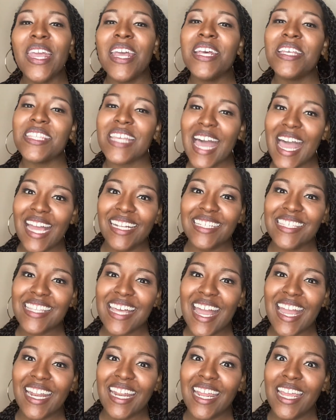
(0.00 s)
So I
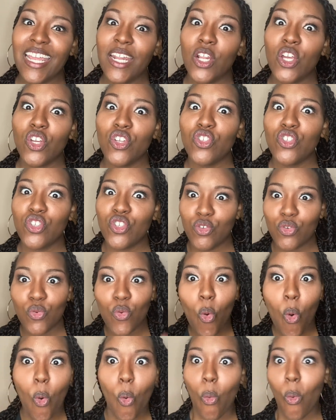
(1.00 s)
decided to,
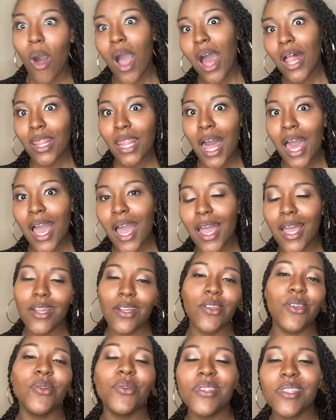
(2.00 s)
voila,
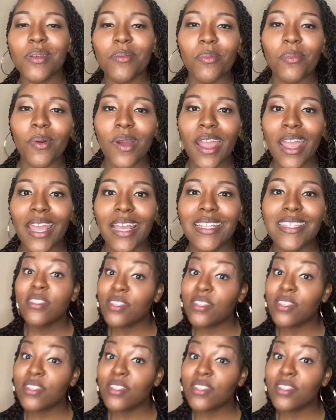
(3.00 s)
do some braids.